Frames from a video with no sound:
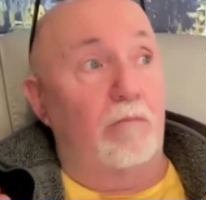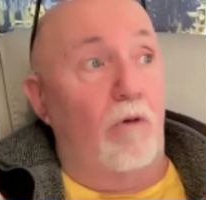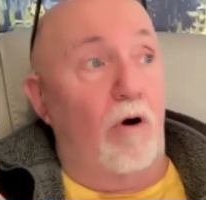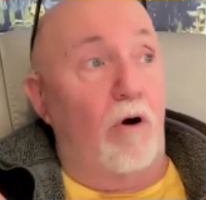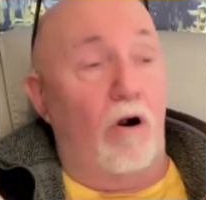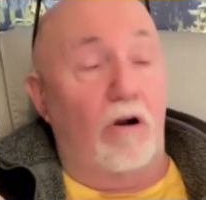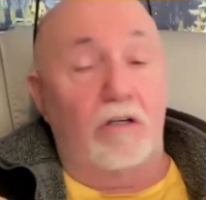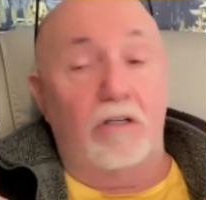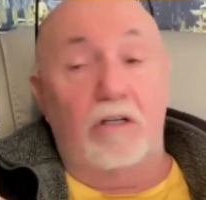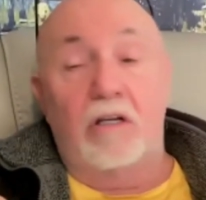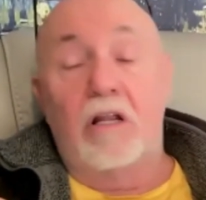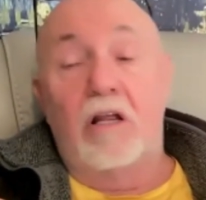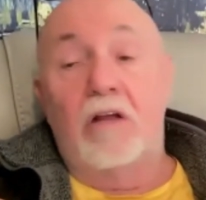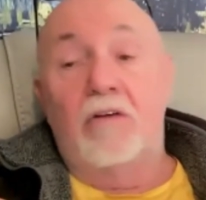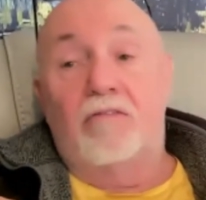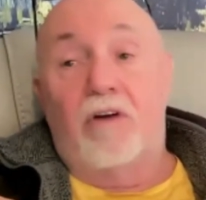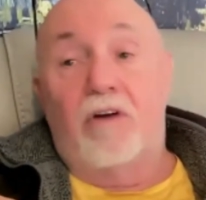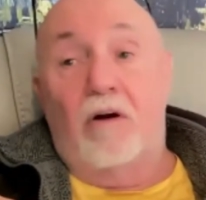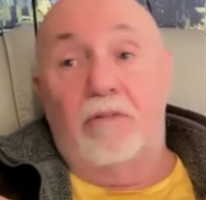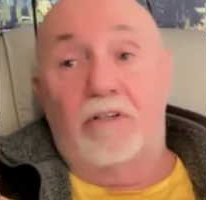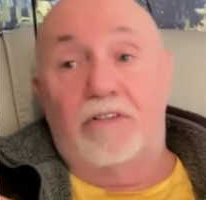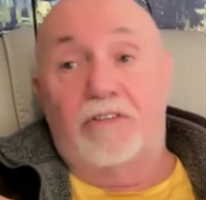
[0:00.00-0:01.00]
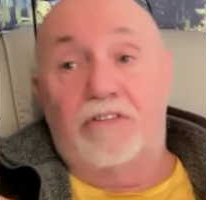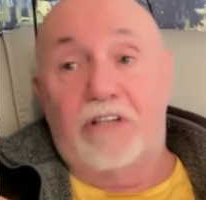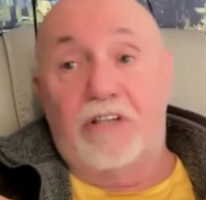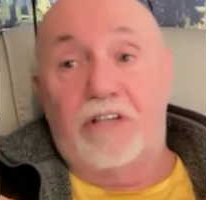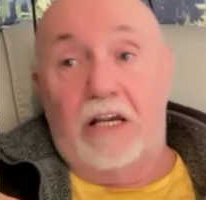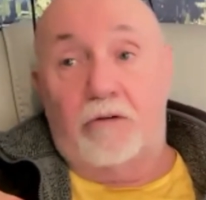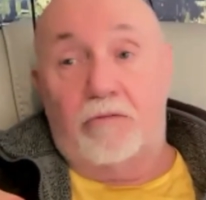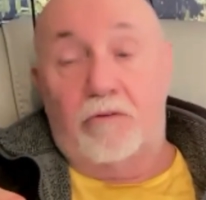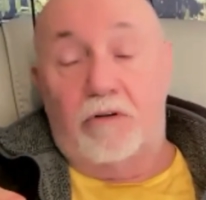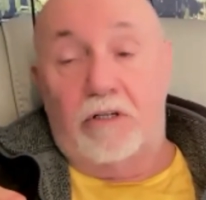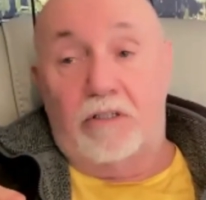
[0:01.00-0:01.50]
Martin from the
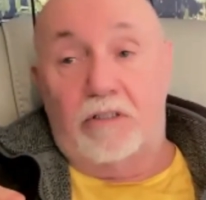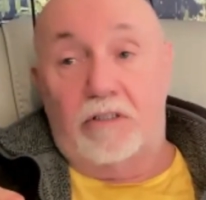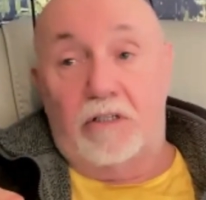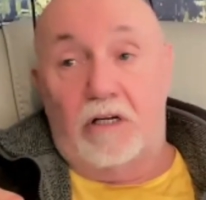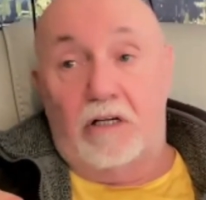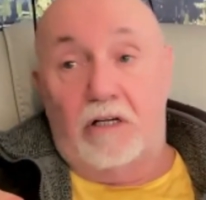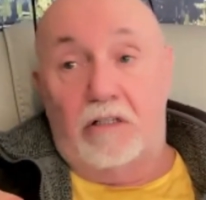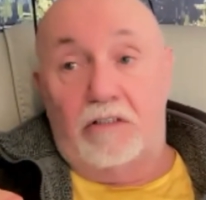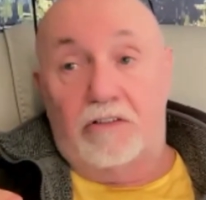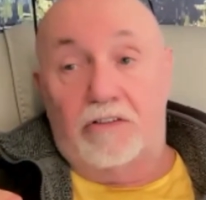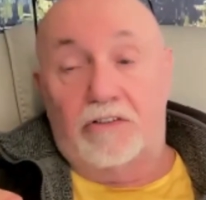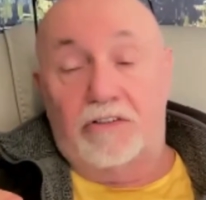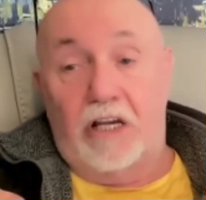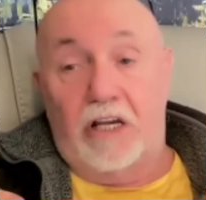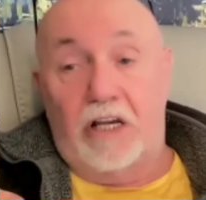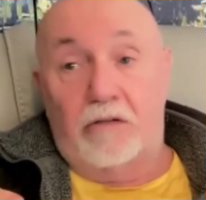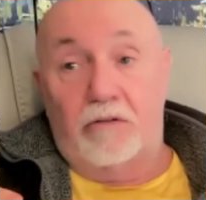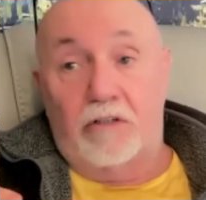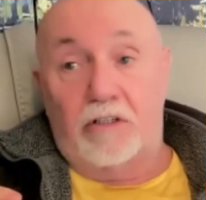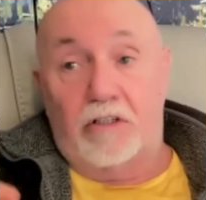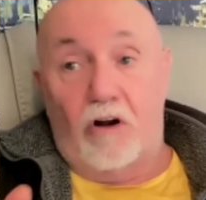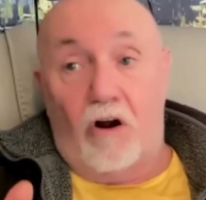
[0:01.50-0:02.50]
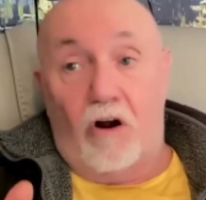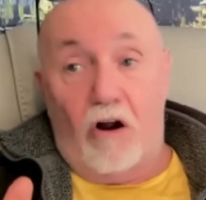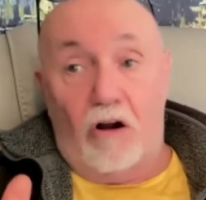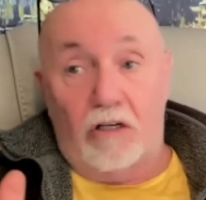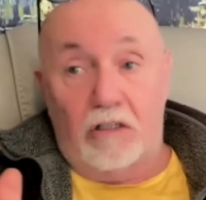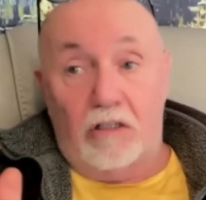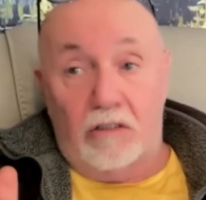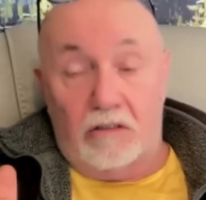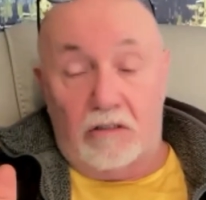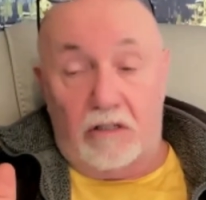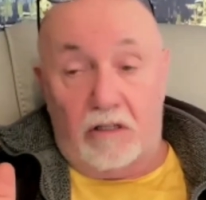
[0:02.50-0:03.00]
Sacred
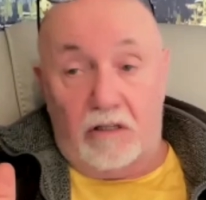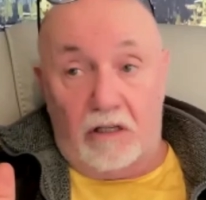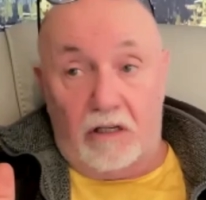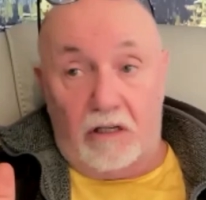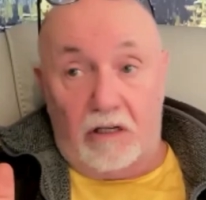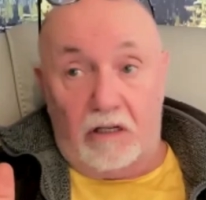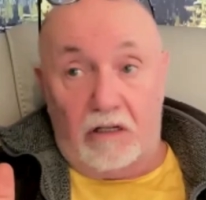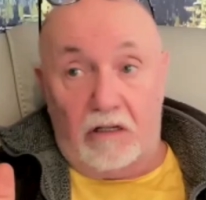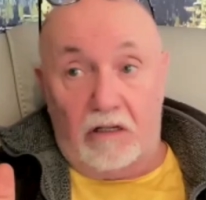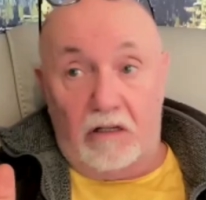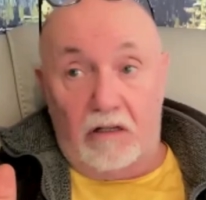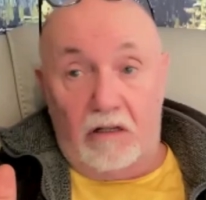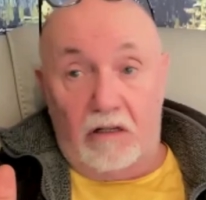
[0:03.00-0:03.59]
Garden thing.